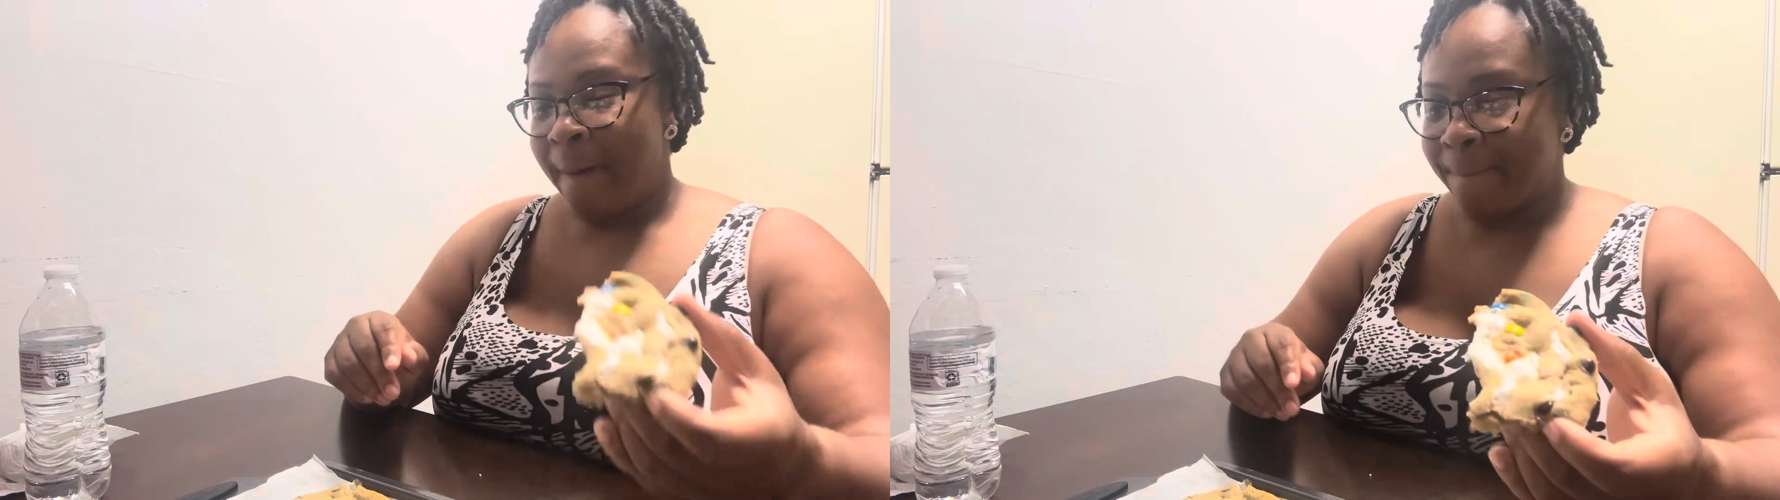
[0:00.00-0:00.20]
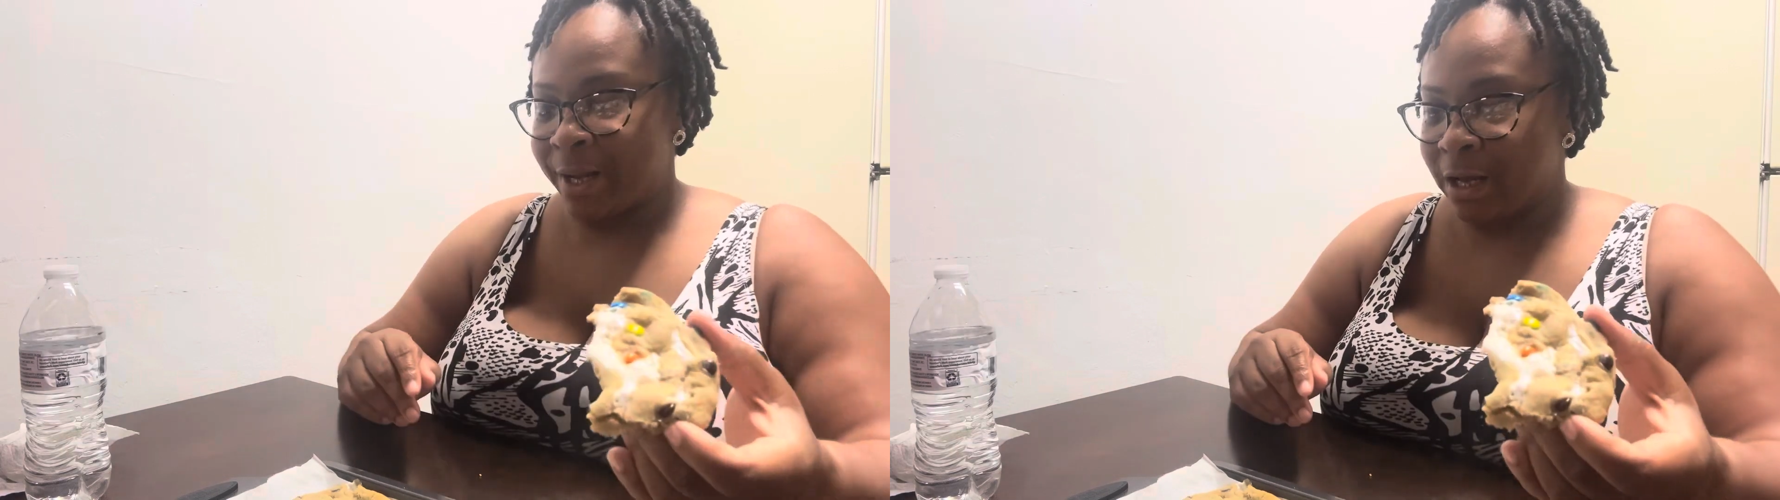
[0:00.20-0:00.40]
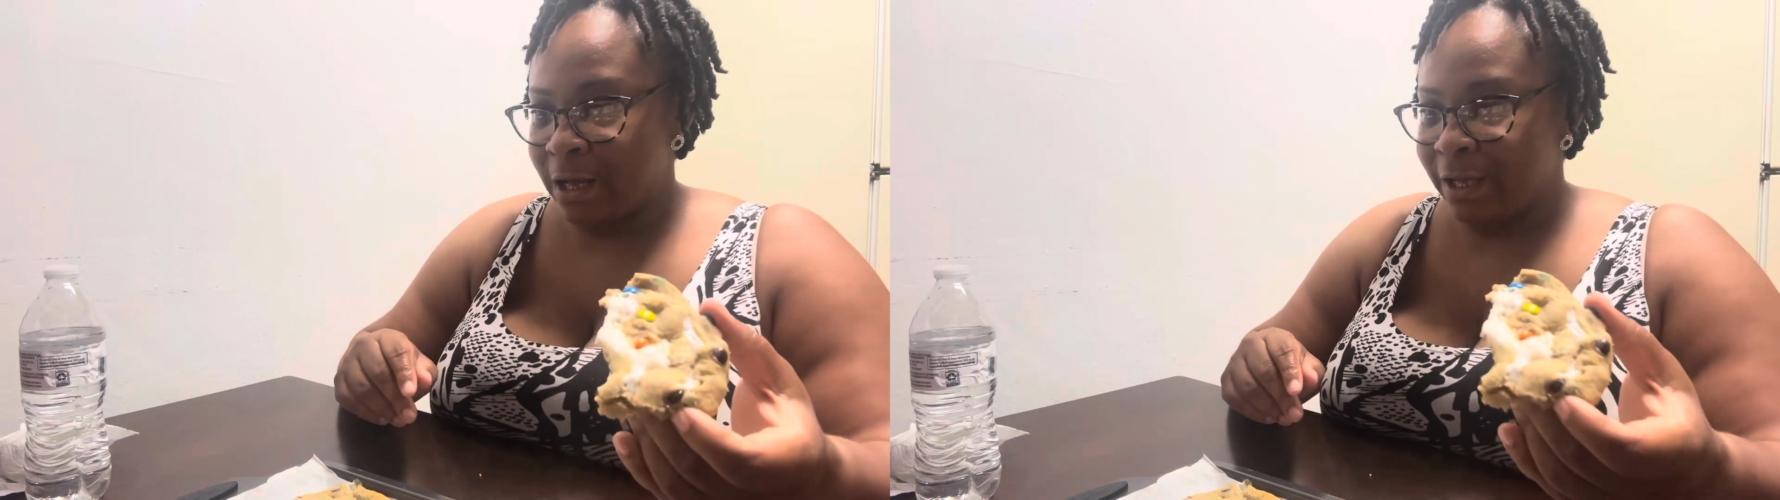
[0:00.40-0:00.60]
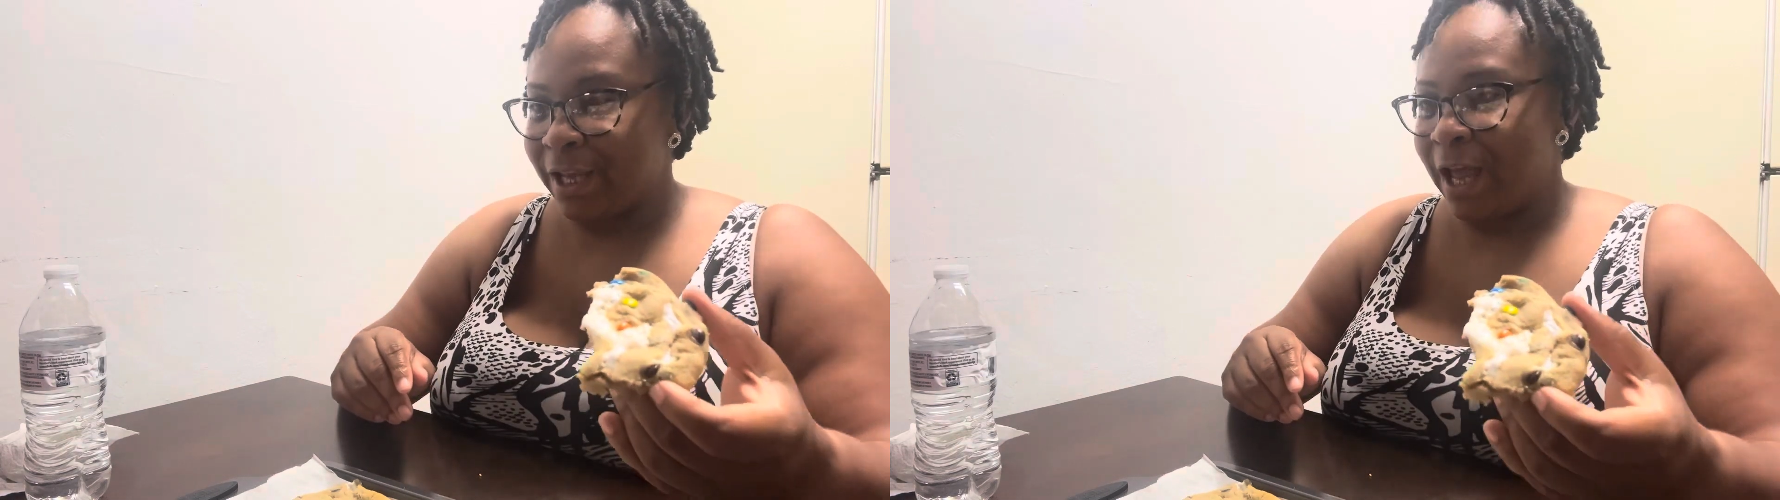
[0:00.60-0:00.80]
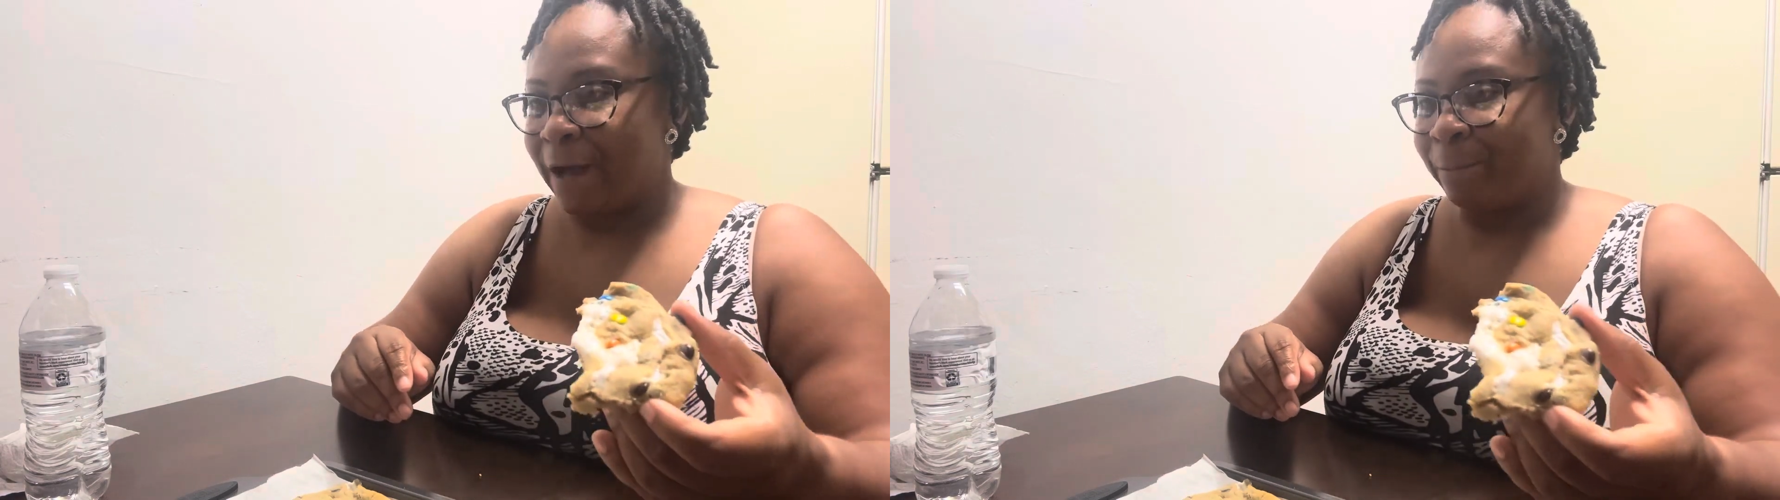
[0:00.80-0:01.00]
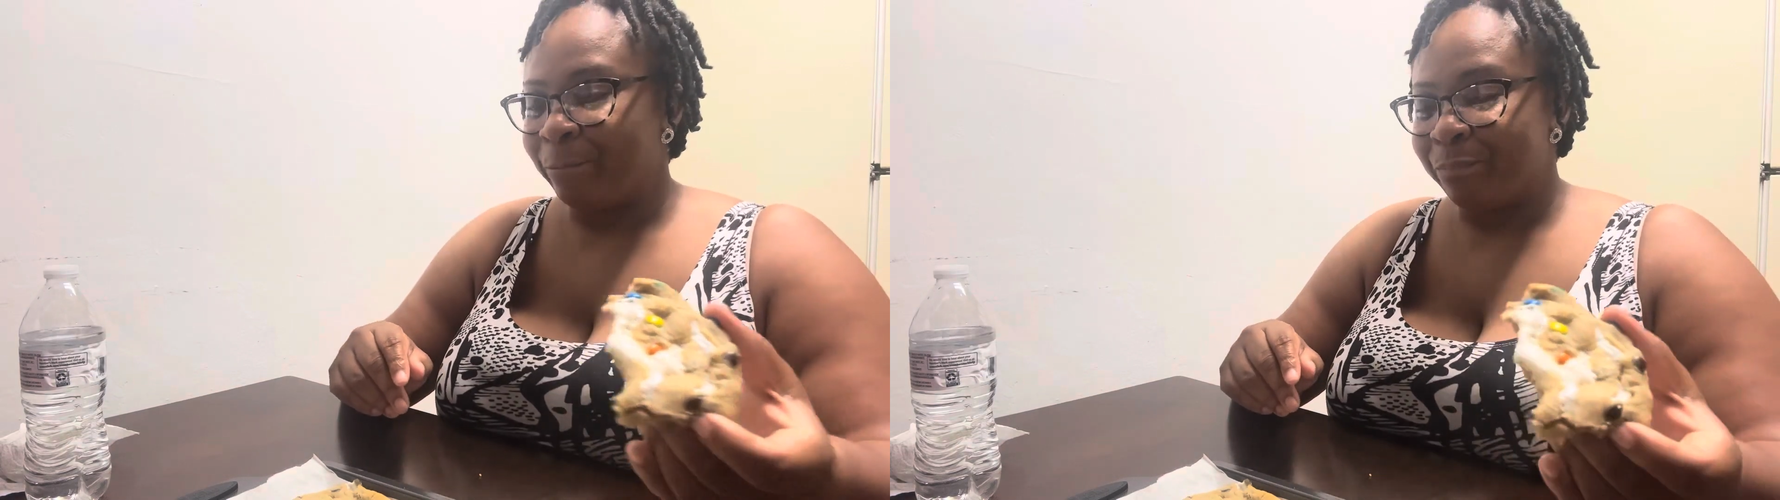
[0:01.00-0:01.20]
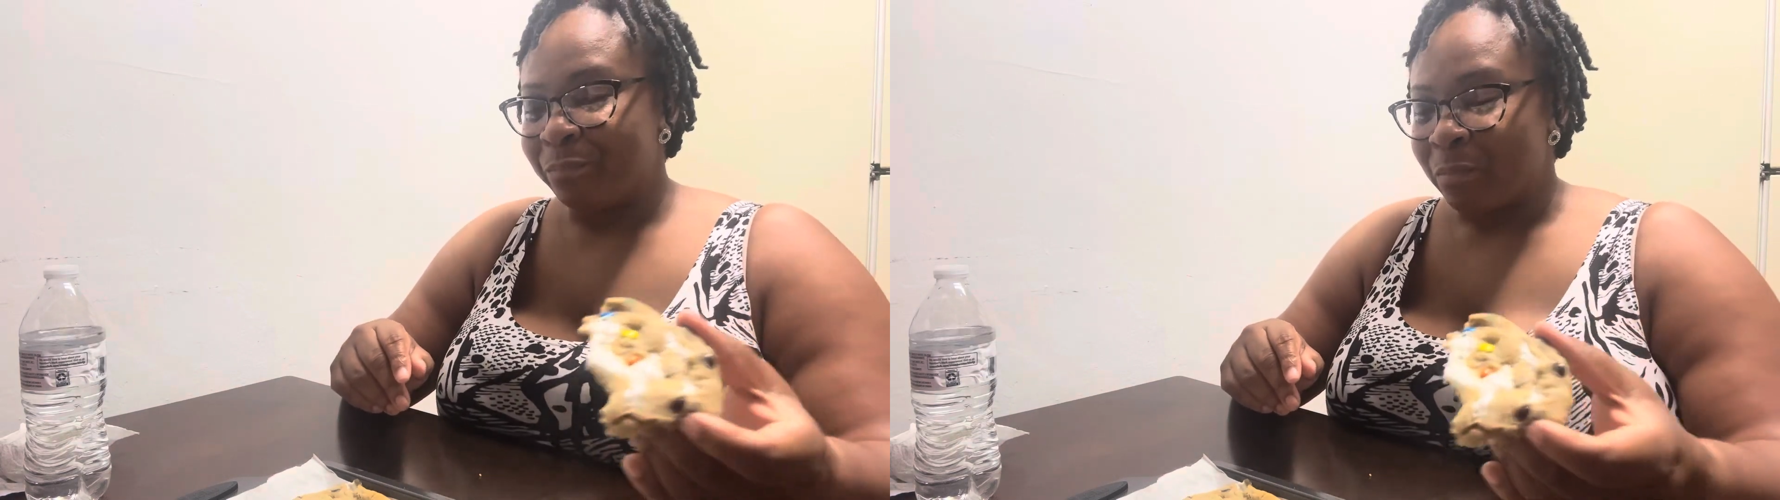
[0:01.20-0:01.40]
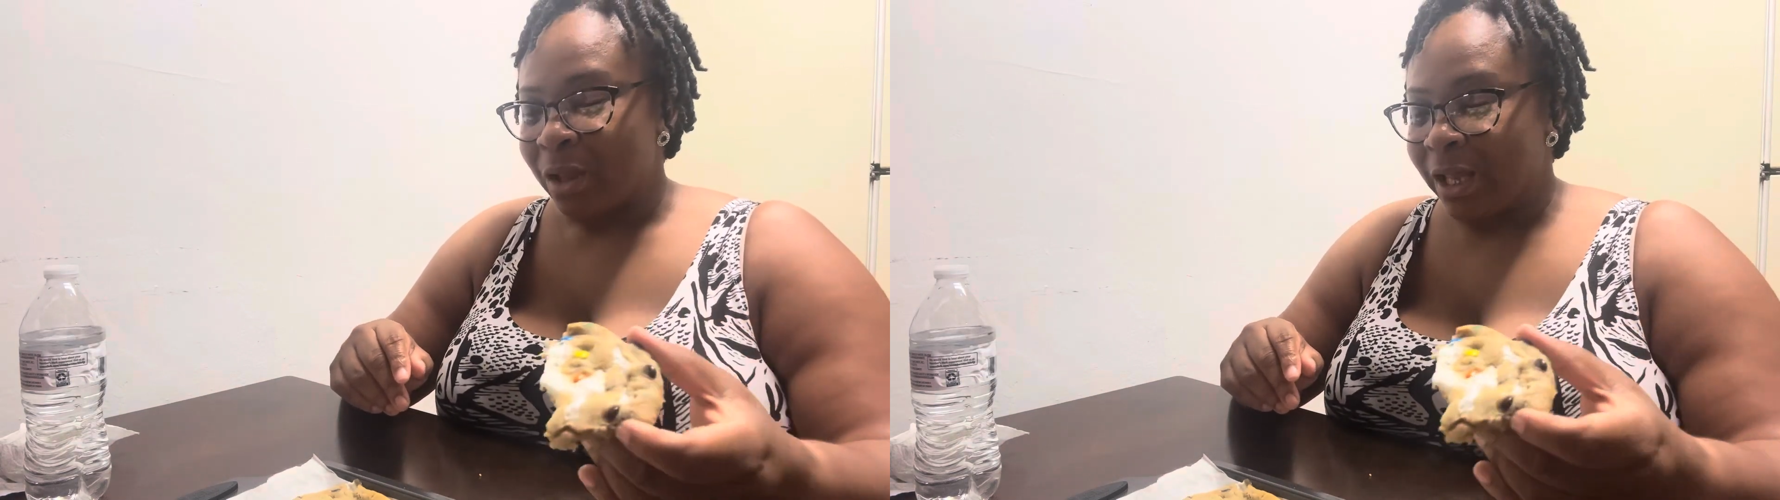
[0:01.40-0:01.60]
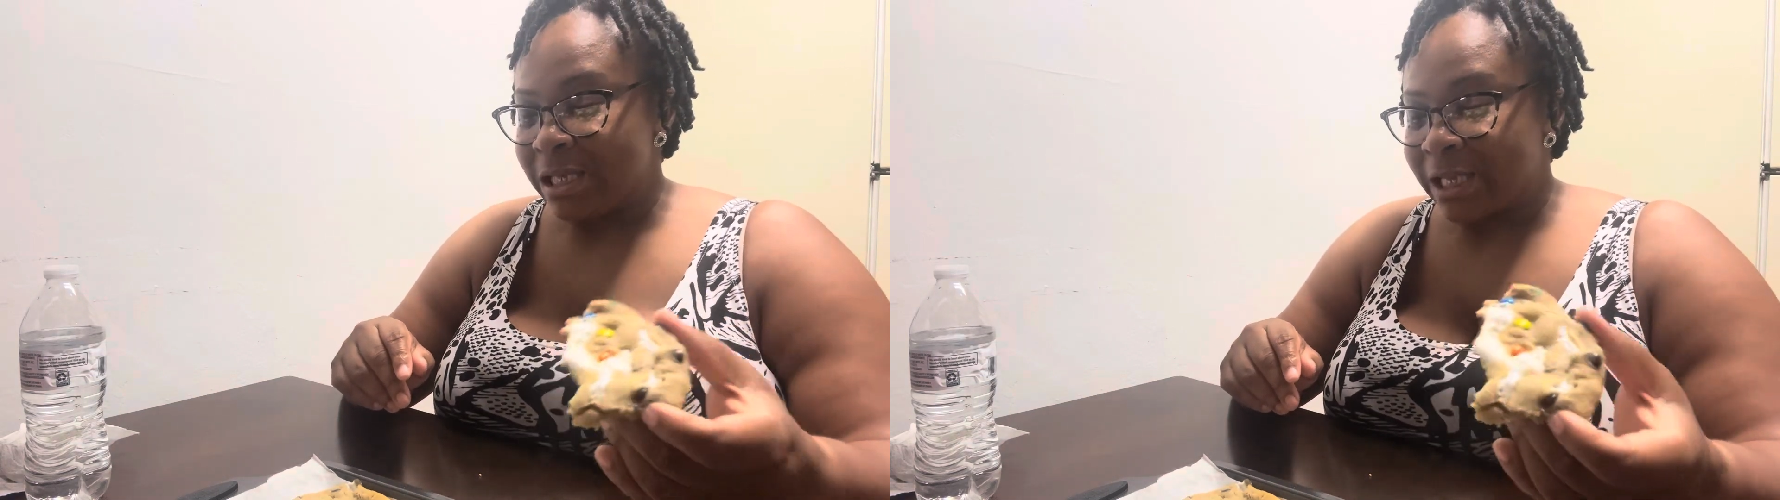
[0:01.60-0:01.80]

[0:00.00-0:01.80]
But uh yeah, it's